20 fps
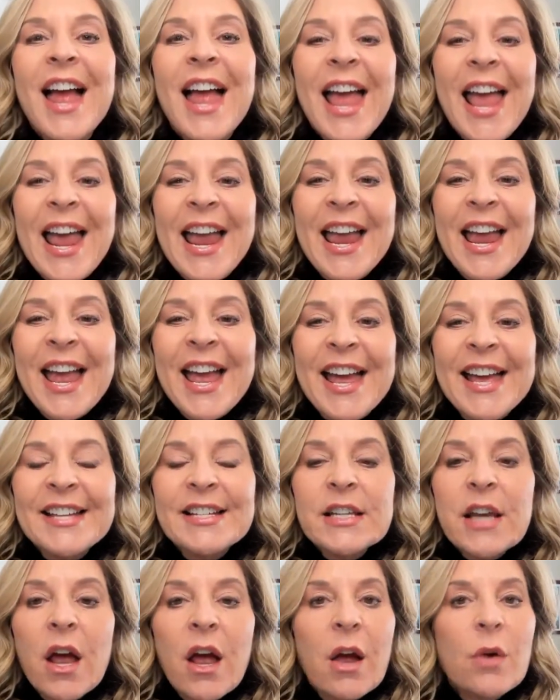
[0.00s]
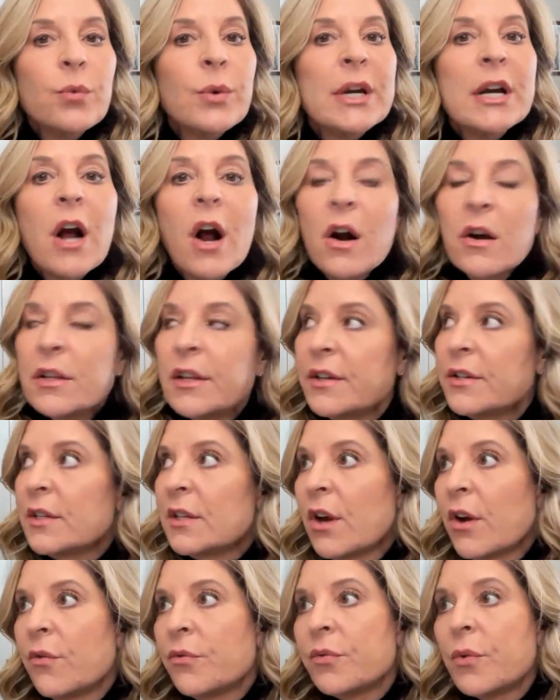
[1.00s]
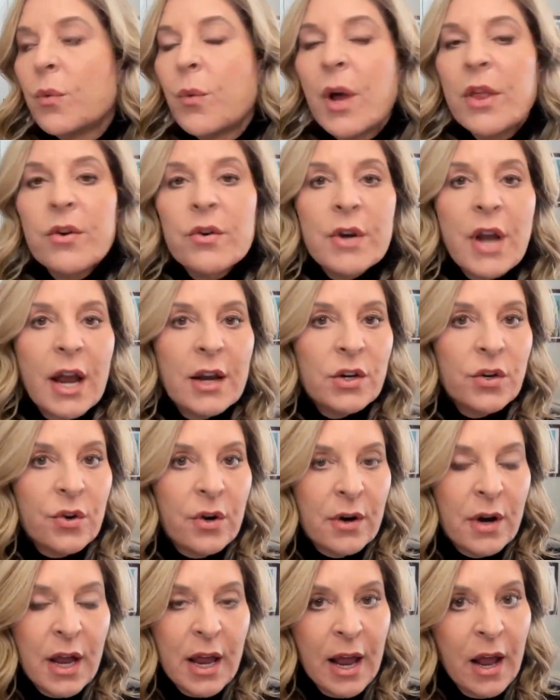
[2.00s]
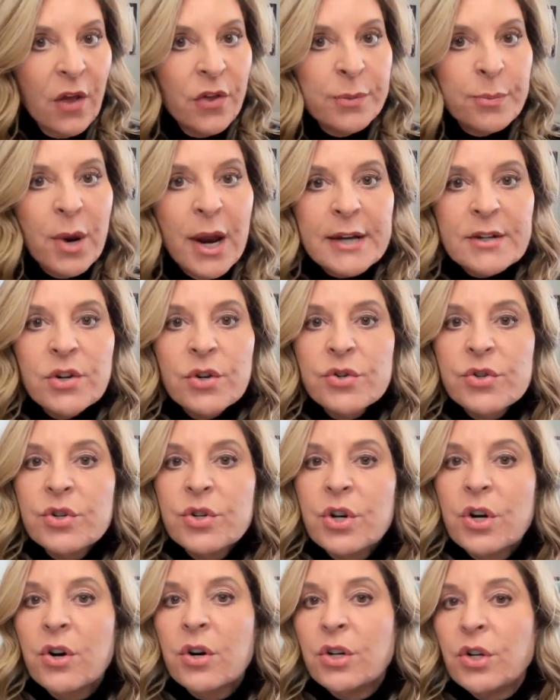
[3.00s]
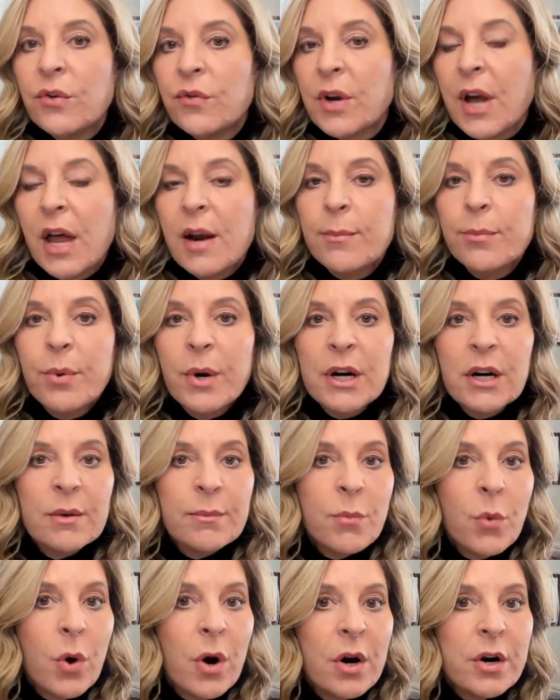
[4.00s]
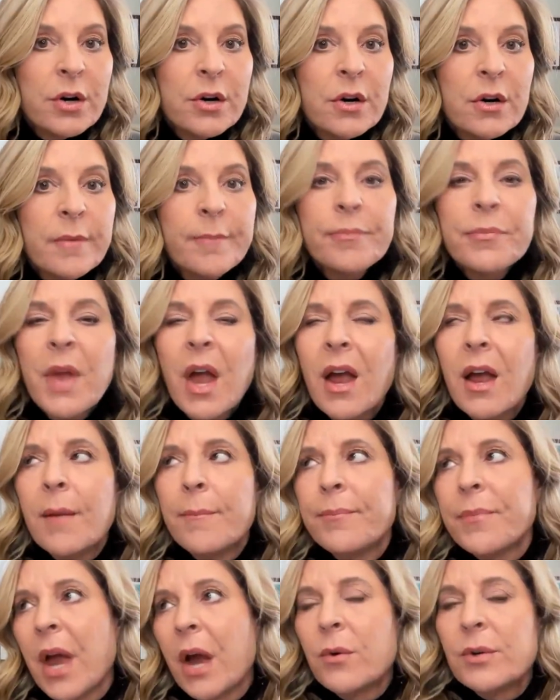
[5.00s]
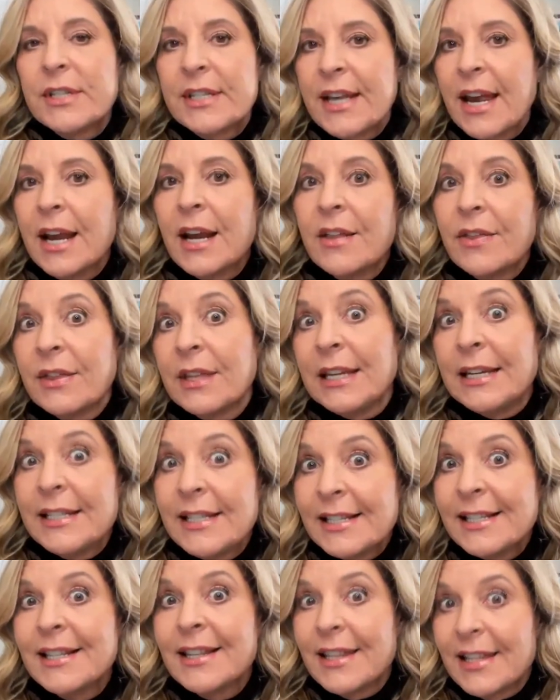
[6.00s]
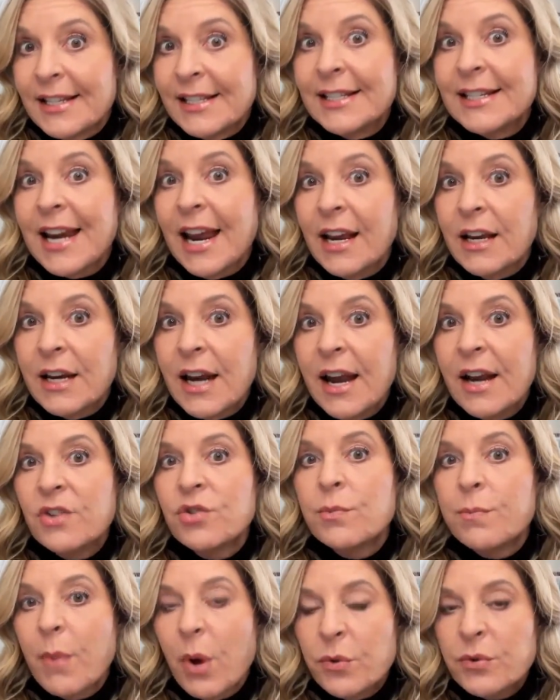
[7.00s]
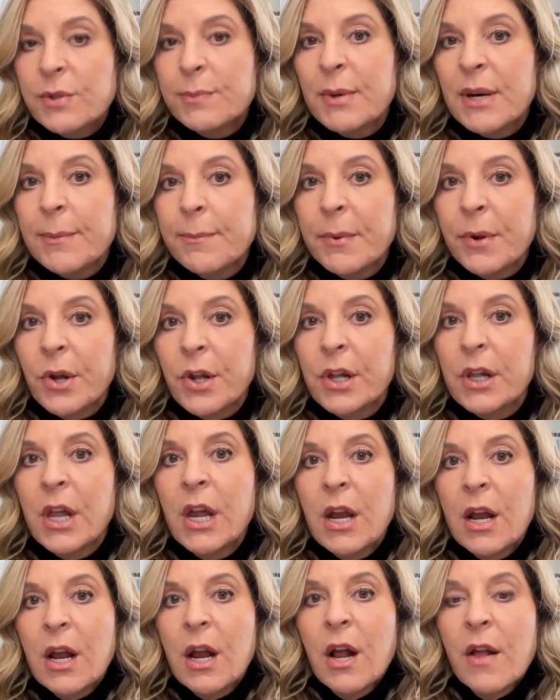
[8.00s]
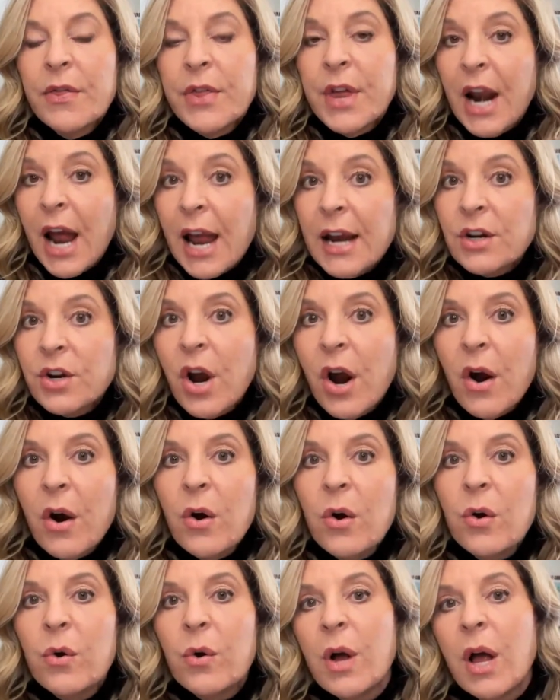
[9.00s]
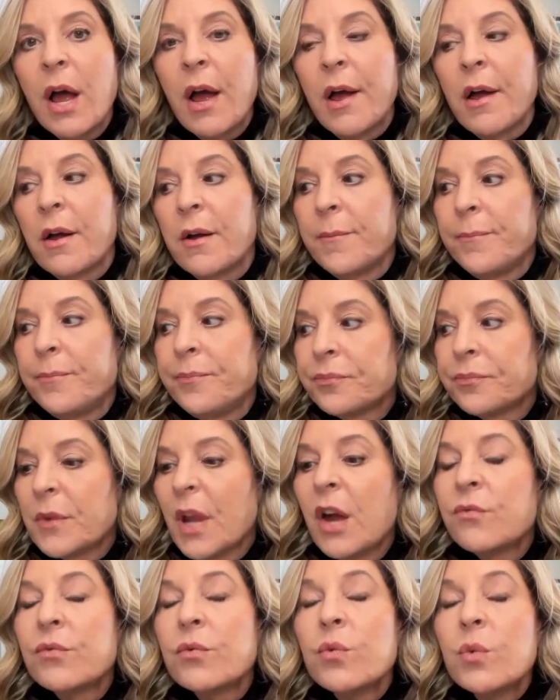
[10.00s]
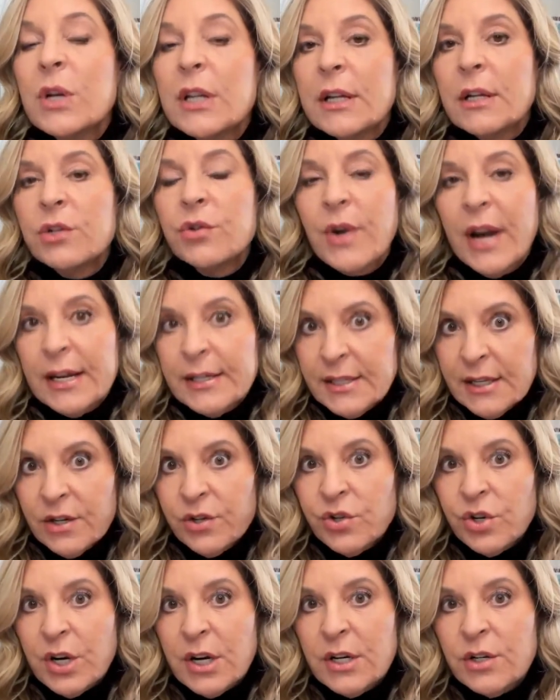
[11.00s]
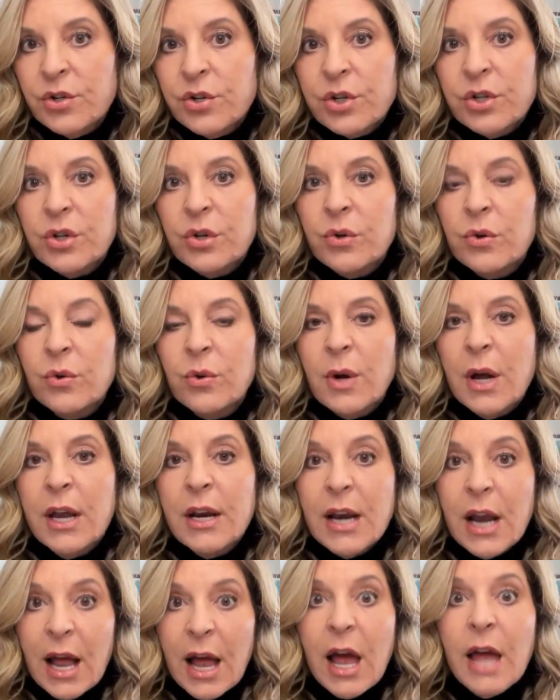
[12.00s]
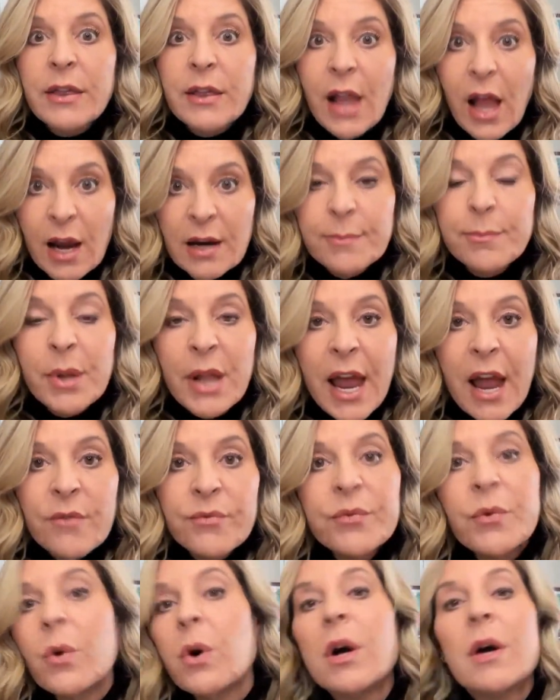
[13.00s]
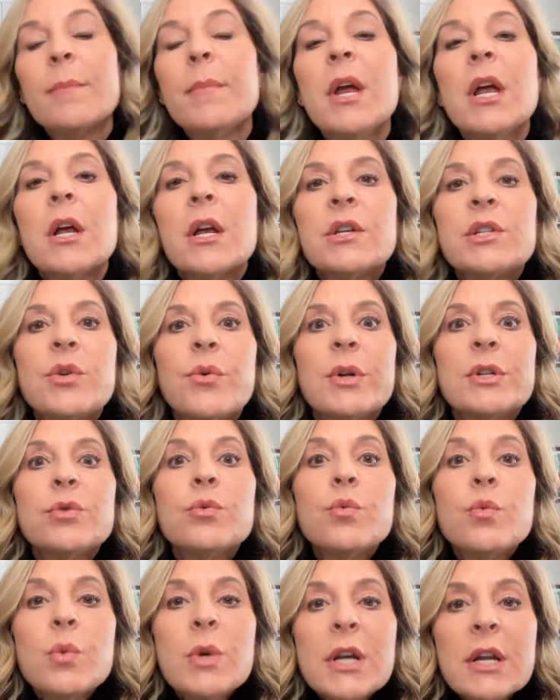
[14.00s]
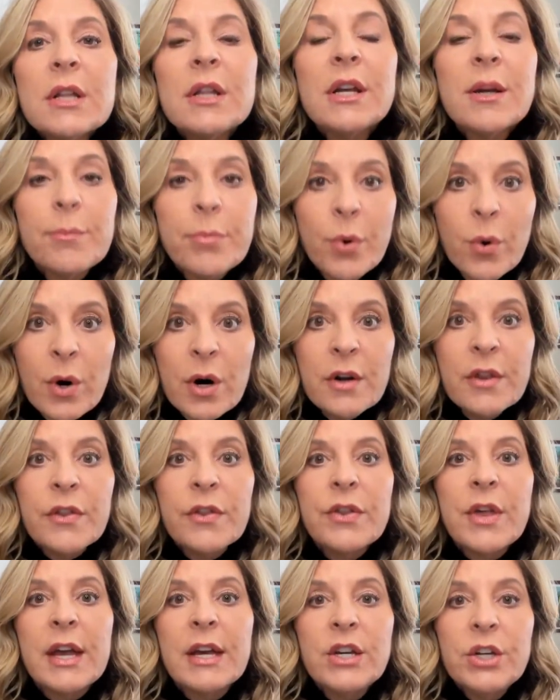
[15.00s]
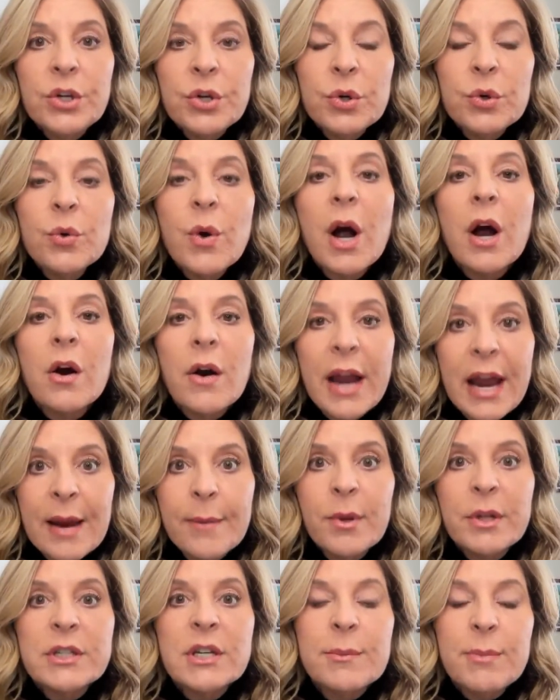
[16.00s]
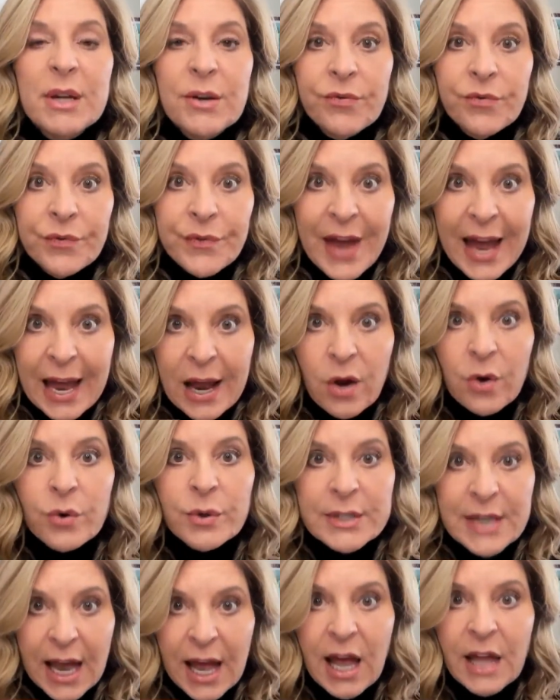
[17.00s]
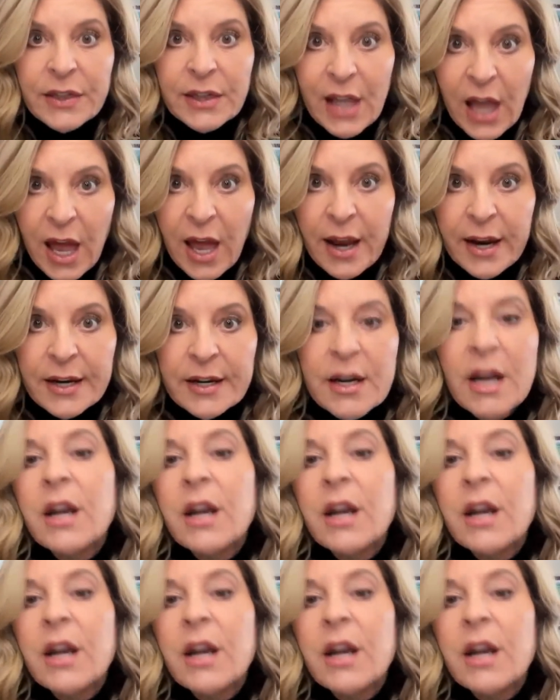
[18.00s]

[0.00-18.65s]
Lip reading: And regardless of whether or not you're a health practitioner and you've got a brick and mortar, I would say in this day and age, most people that I know have really transitioned to an online platform. So it's really important that you are able to be found online.